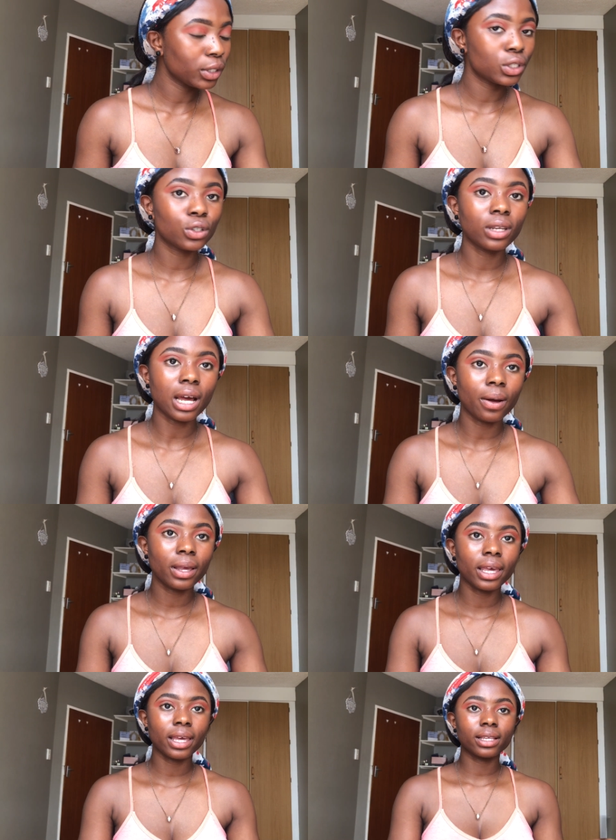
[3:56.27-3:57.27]
going to do
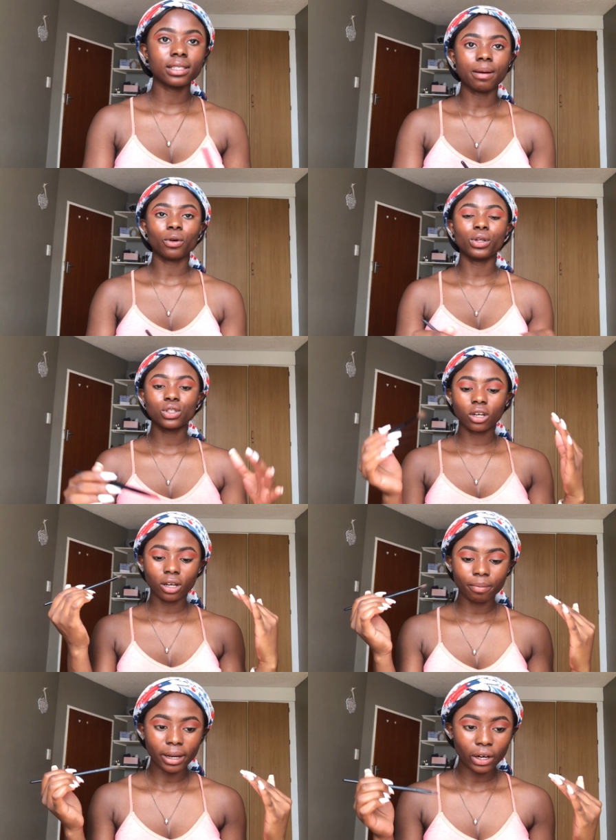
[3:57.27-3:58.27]
now is i'm going to
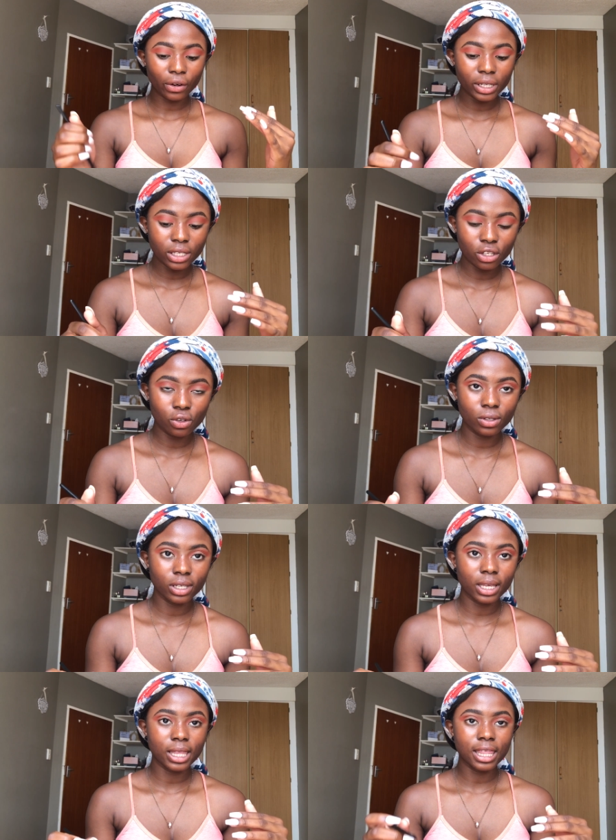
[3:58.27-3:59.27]
cut my crease
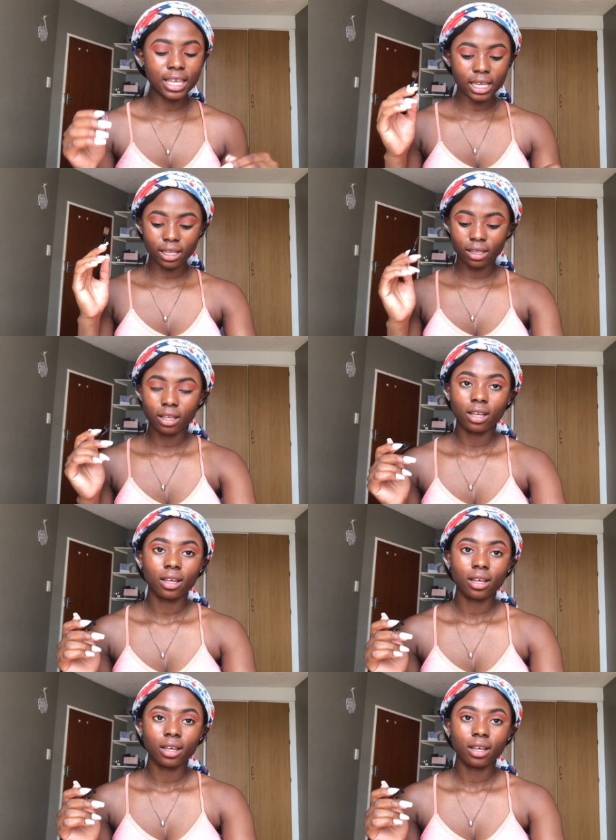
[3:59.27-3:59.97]
using the